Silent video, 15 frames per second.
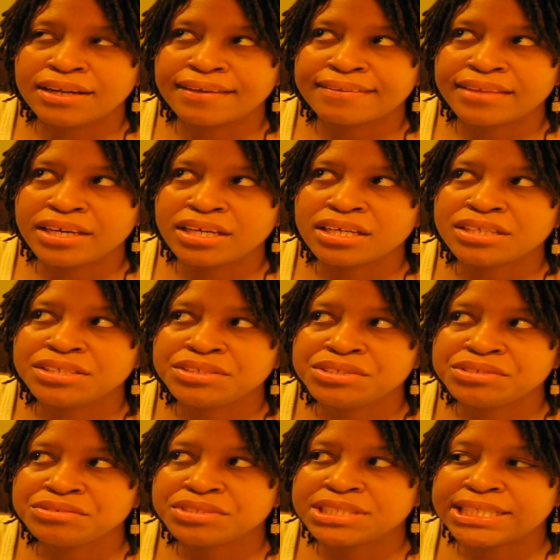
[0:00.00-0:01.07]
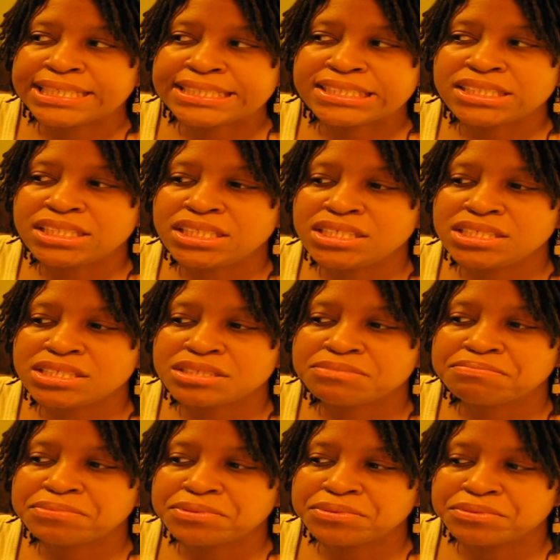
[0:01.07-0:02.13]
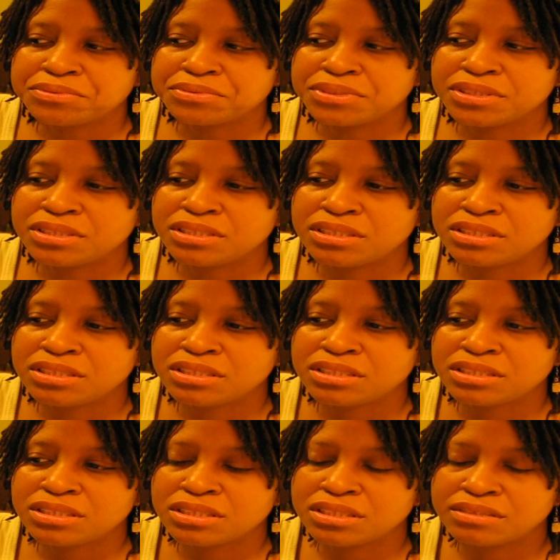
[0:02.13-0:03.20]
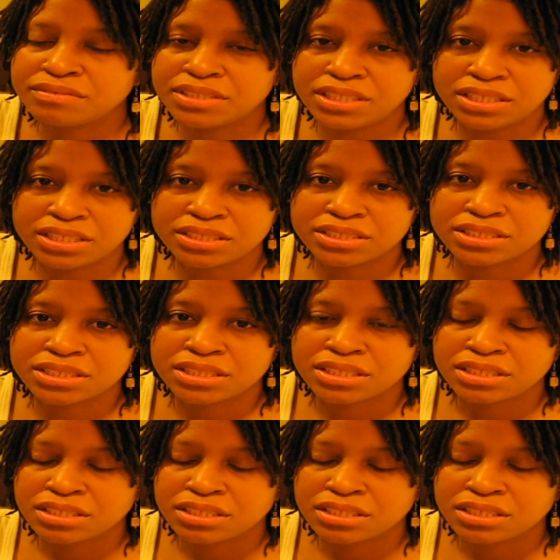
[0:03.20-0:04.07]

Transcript: I think I used a teaspoon of it,